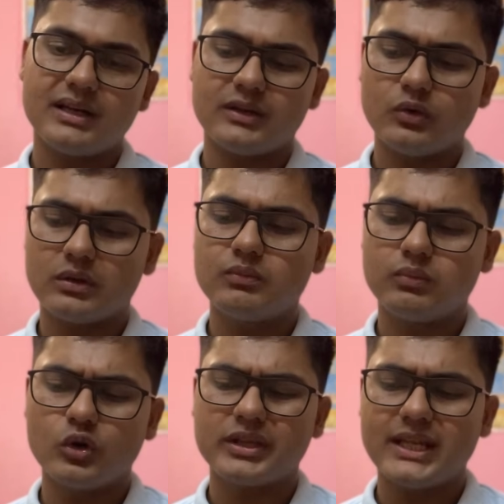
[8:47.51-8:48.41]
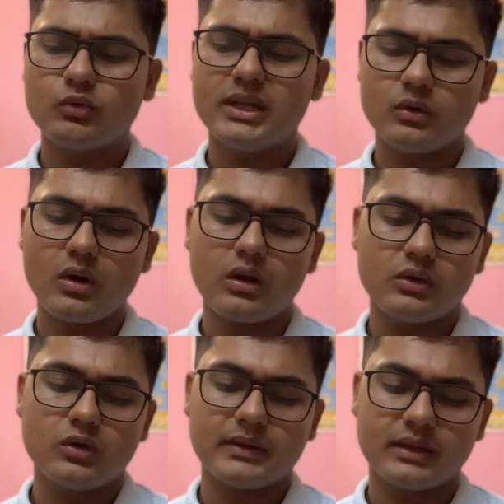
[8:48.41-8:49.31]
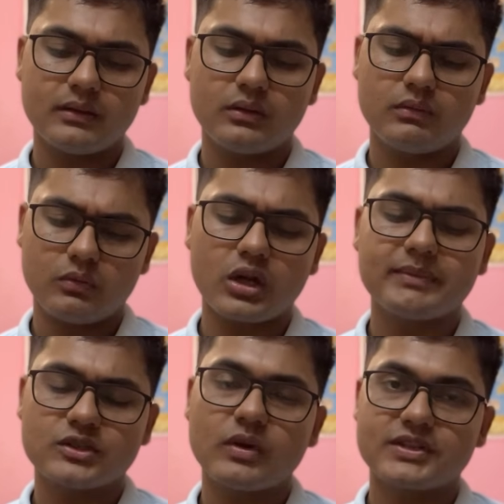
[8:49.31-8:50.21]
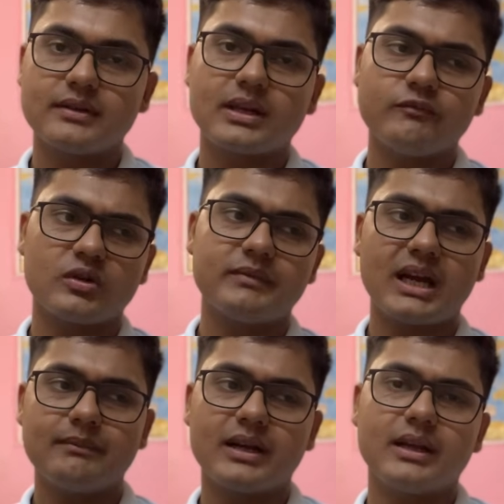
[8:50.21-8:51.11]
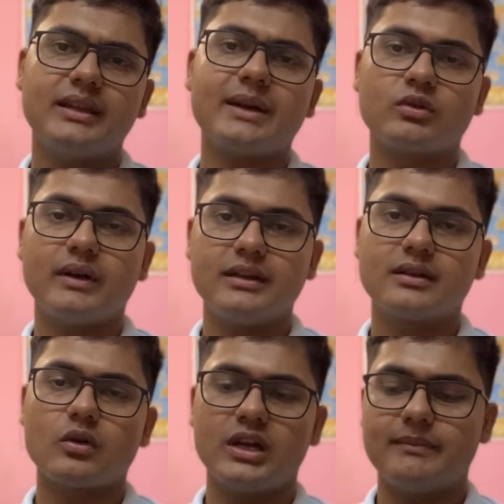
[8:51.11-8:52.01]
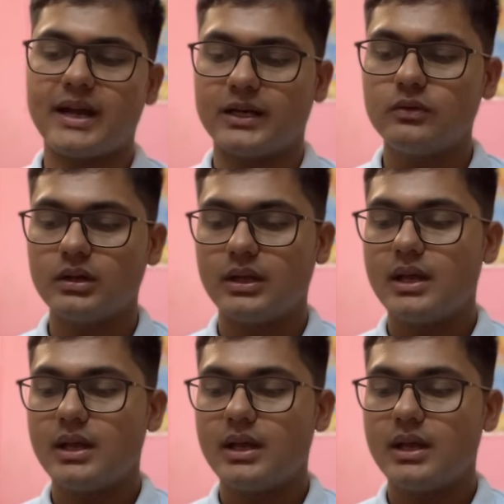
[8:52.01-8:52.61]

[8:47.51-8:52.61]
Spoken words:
Those both are equally good, although not much questions come from that, but that provides a solid background.